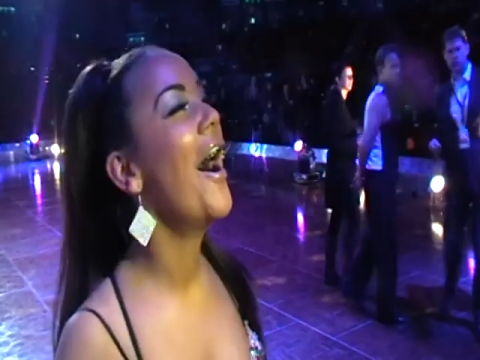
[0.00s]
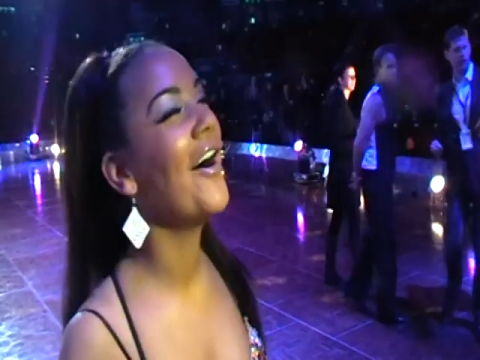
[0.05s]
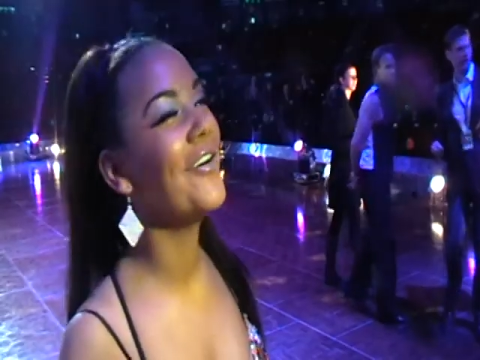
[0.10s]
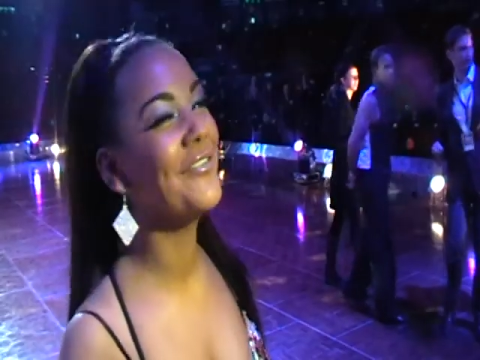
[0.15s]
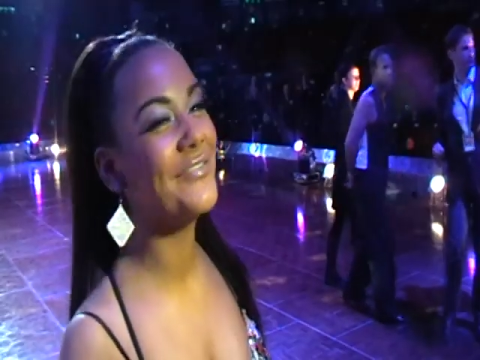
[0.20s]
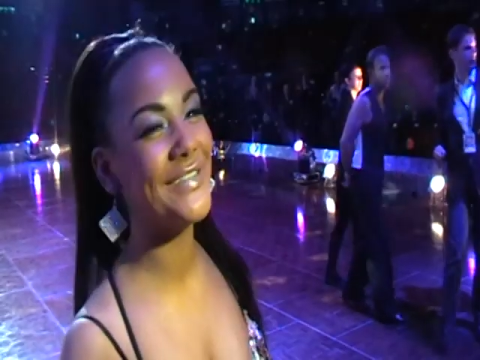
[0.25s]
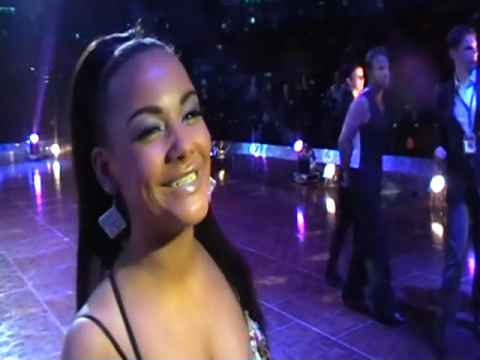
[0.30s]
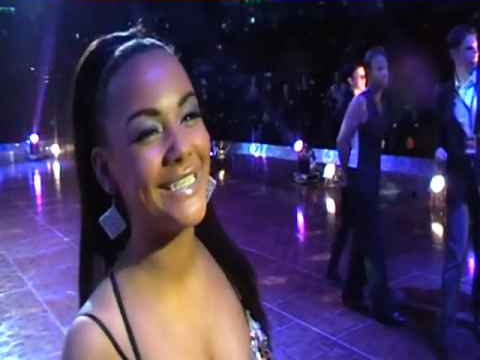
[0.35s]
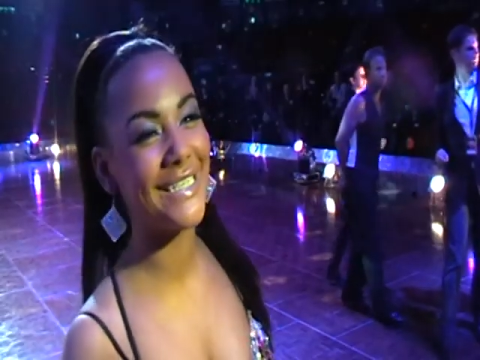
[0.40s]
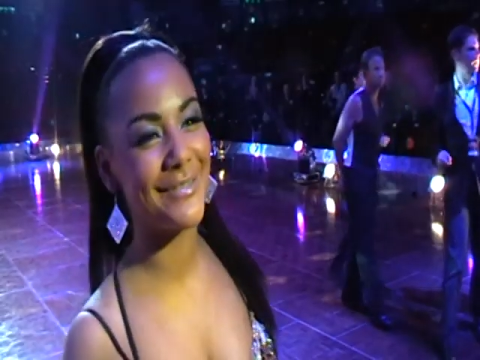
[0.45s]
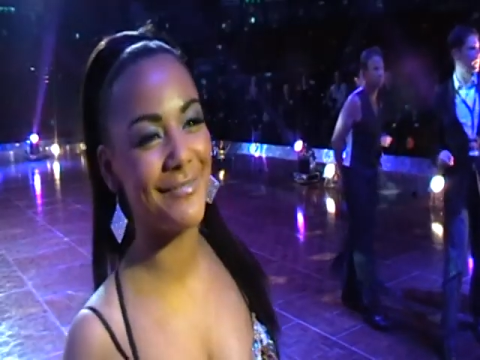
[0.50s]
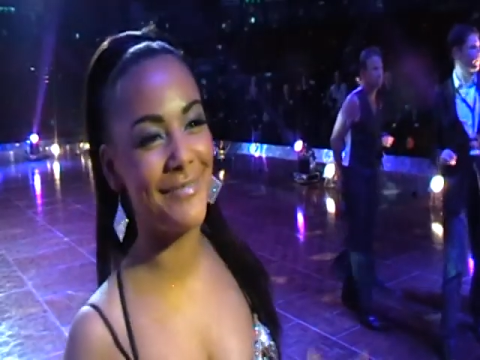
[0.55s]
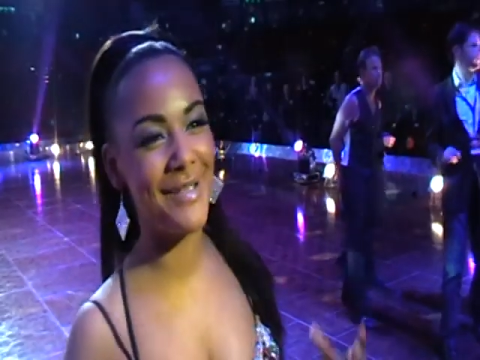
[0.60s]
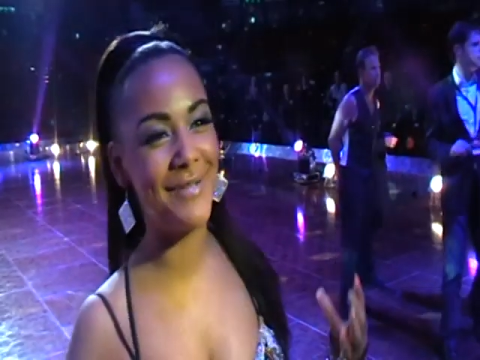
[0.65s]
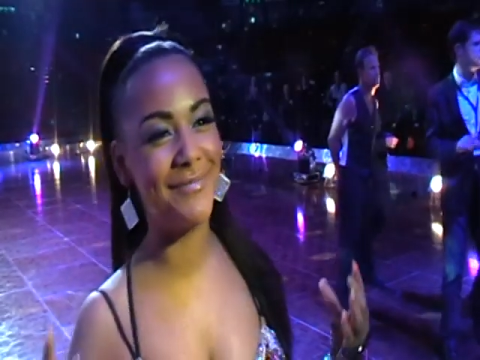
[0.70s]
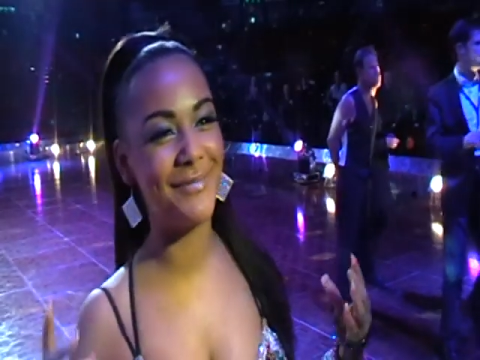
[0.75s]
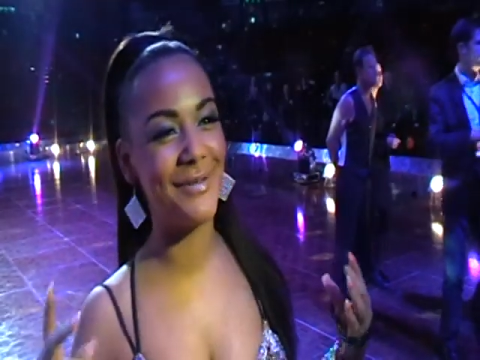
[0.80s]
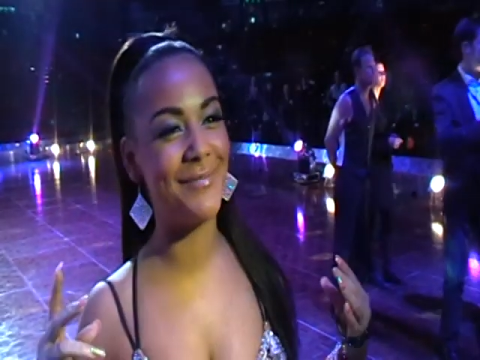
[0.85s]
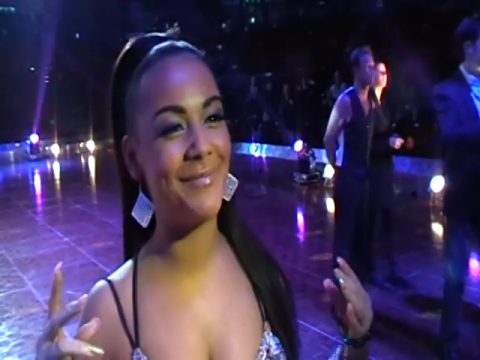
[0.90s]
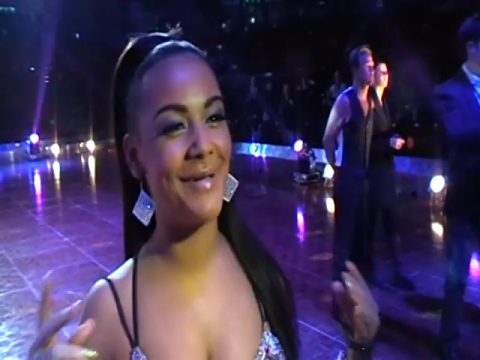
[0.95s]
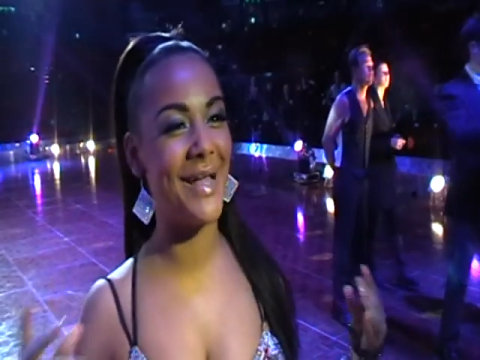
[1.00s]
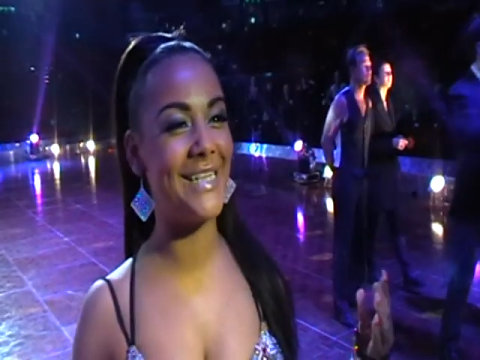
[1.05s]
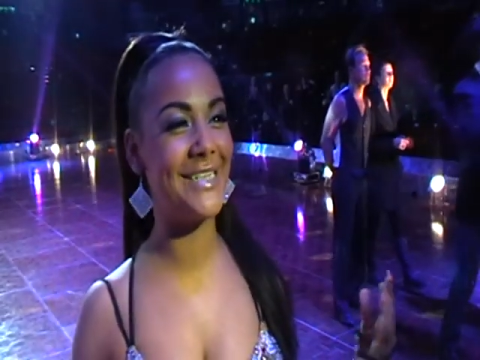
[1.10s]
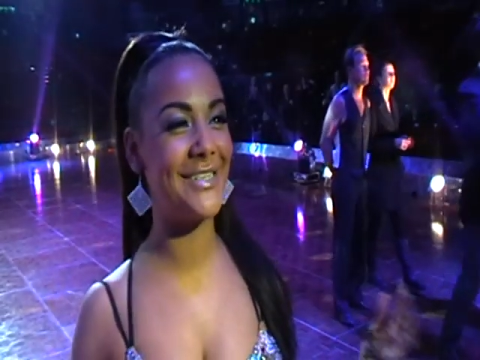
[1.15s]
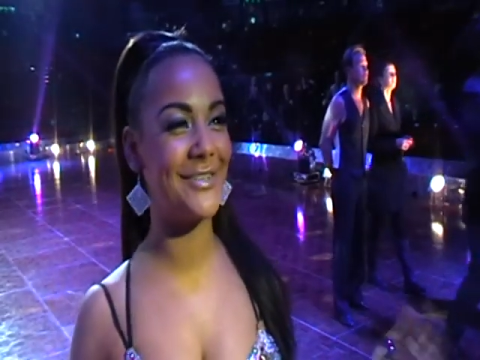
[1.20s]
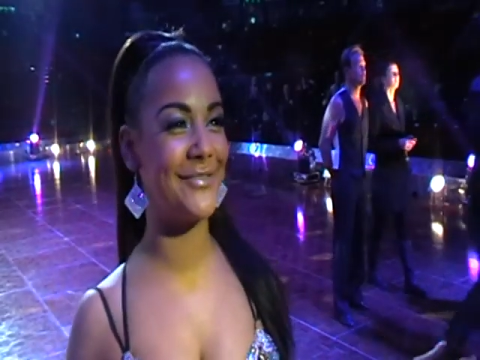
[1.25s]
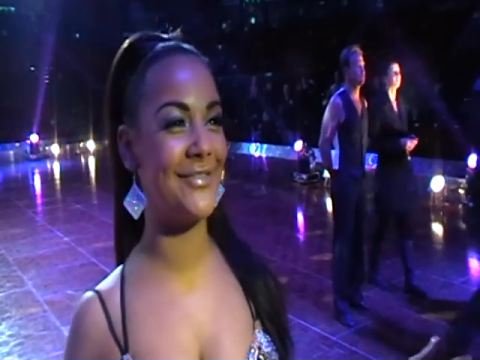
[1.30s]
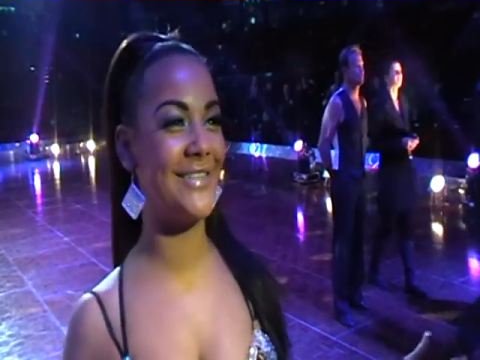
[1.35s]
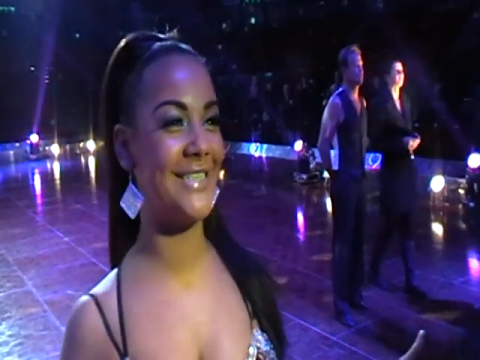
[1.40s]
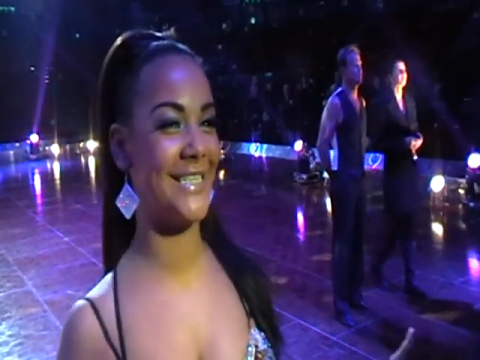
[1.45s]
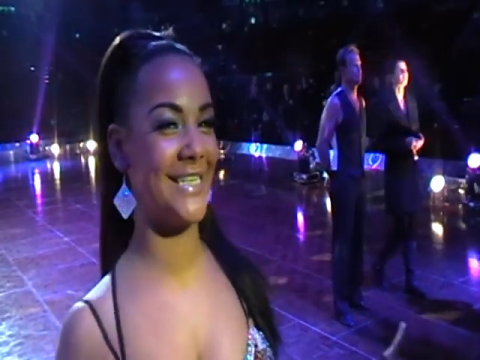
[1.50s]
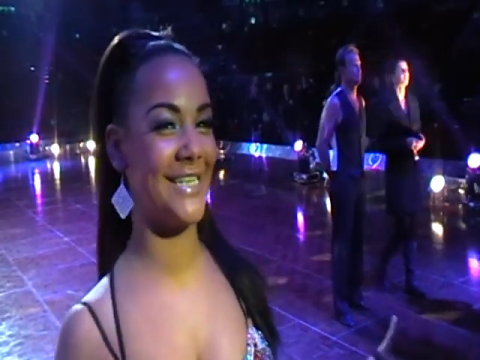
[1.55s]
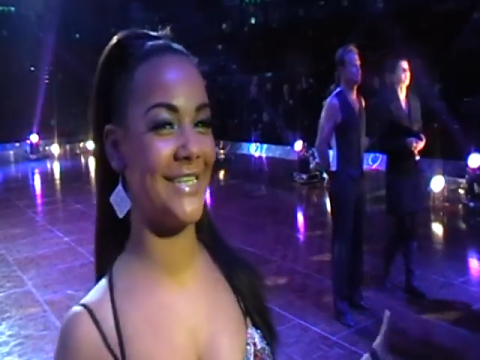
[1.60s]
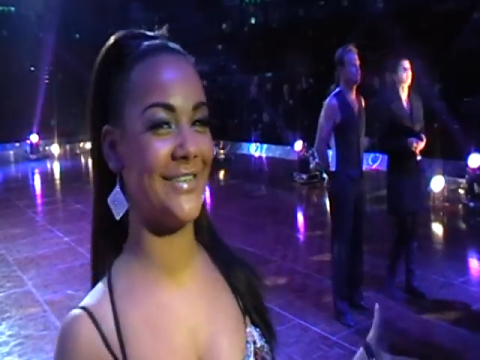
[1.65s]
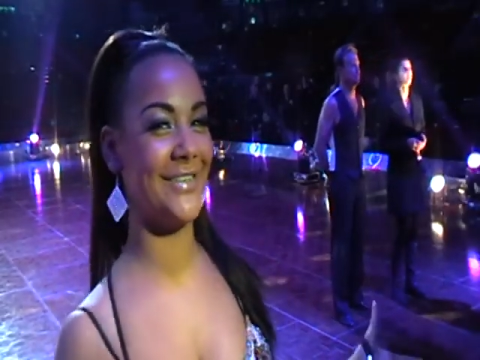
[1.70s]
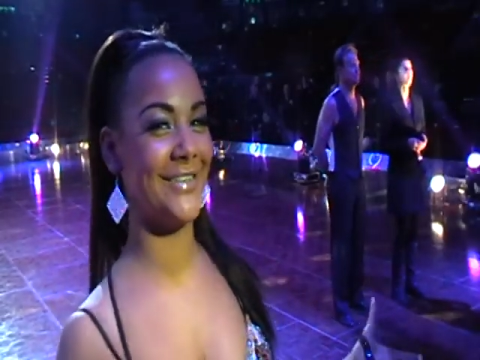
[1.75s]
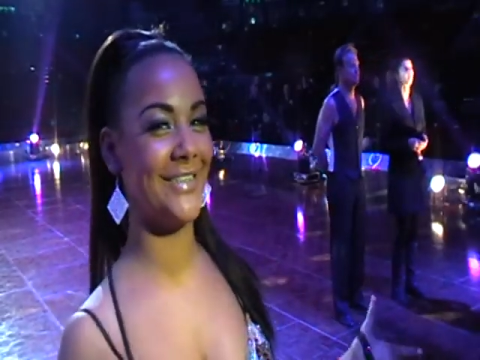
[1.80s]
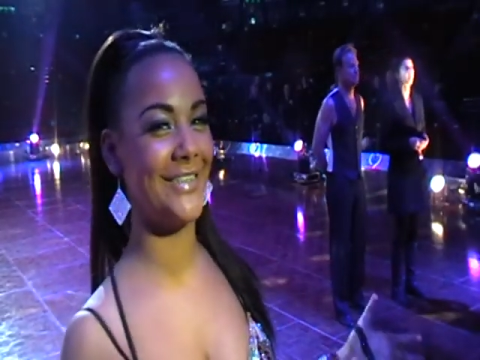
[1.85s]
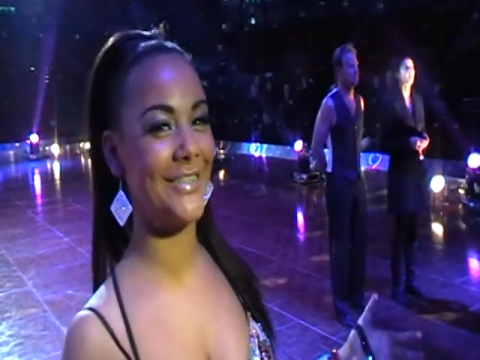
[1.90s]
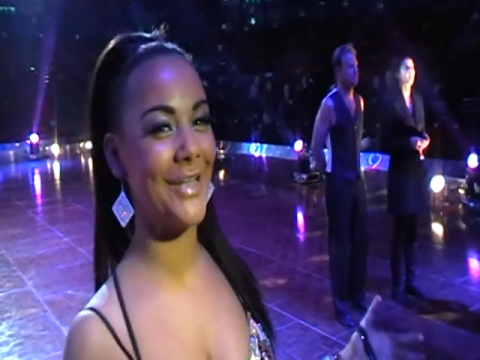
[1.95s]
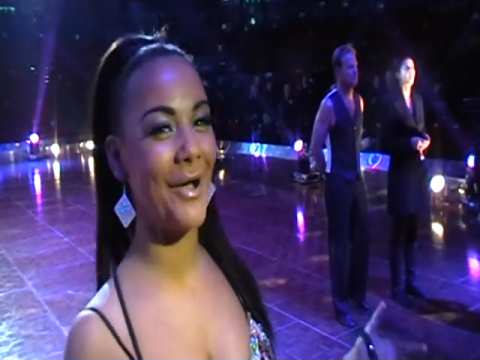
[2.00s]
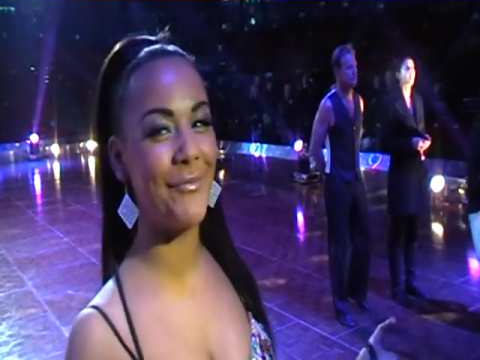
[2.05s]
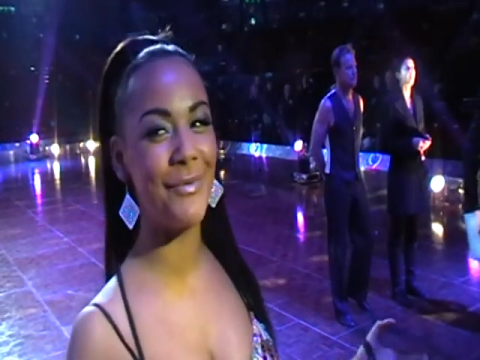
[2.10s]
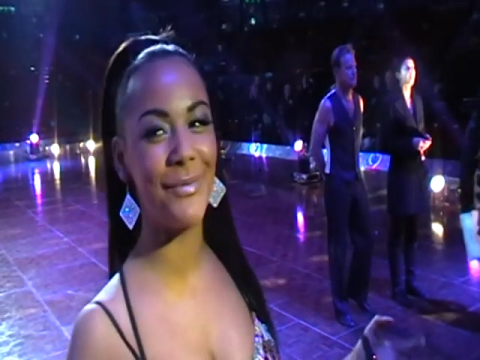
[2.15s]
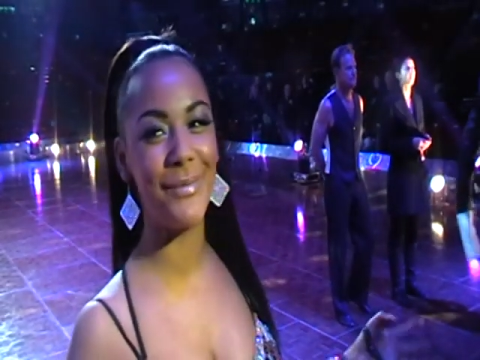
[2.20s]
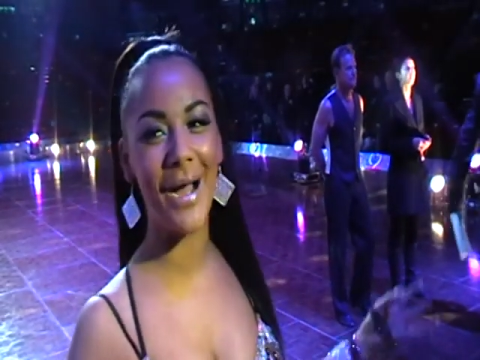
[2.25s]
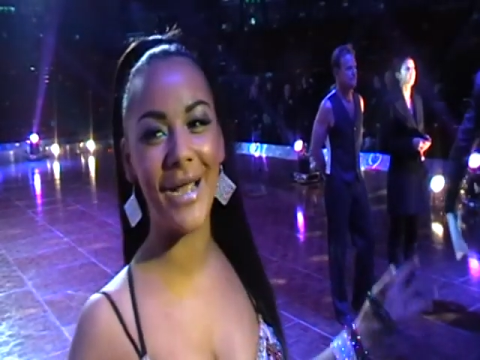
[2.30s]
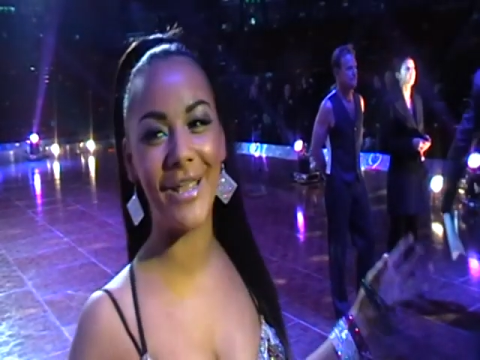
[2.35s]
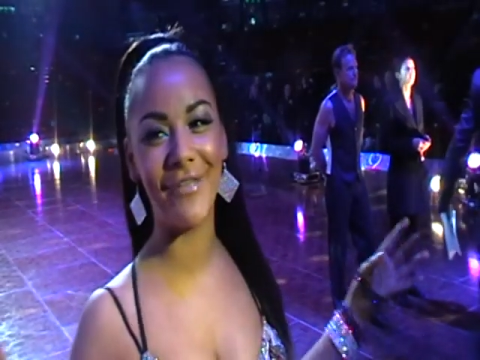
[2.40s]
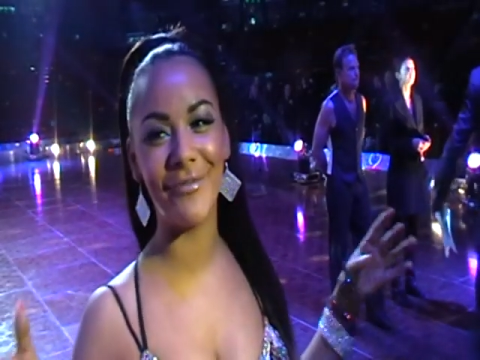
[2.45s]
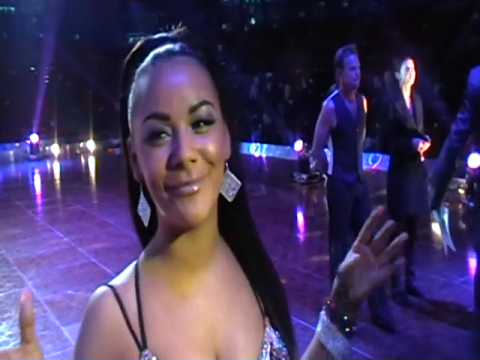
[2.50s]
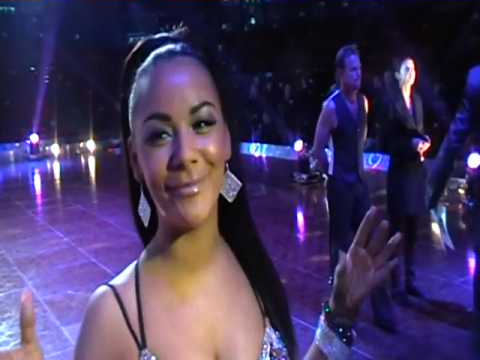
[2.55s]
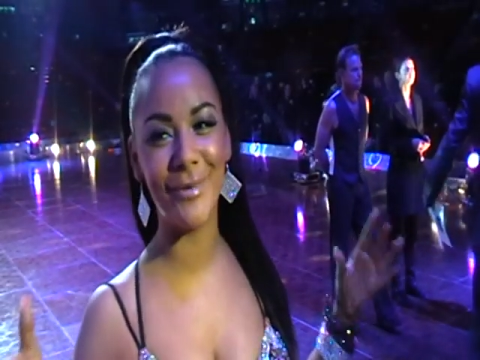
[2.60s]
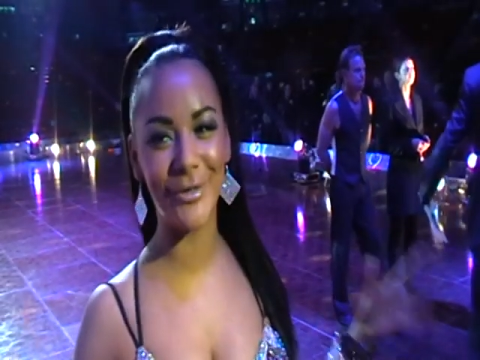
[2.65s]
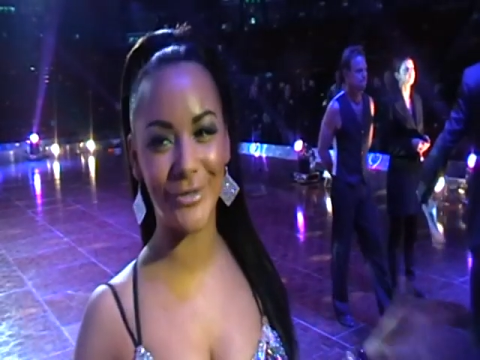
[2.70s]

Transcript: Obviously people are paying to come and see us, so we want to give them a